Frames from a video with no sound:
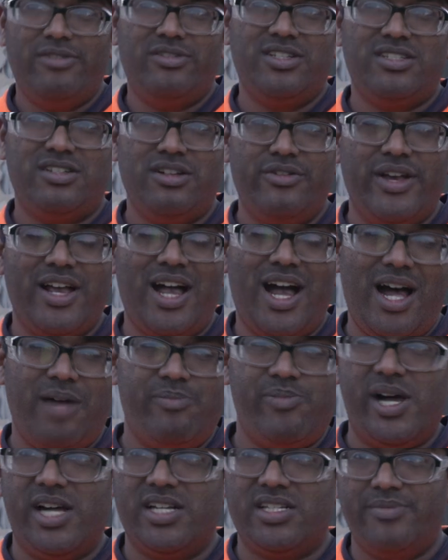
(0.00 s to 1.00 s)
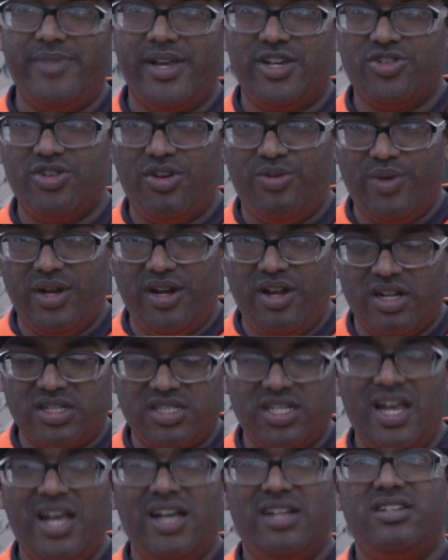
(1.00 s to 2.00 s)
We're doing our part to make sure we're
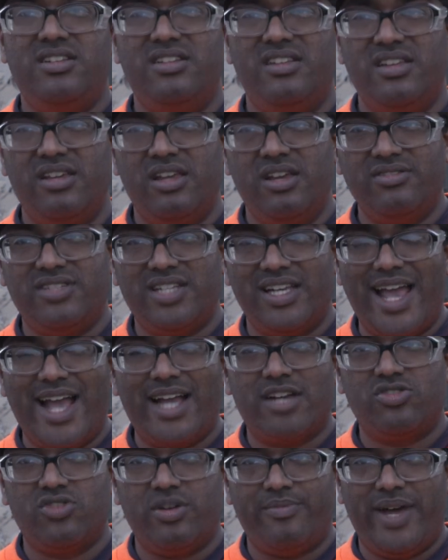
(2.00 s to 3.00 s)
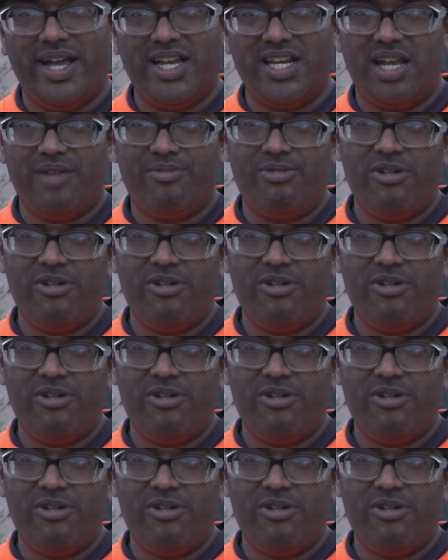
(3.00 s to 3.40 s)
not using extra mining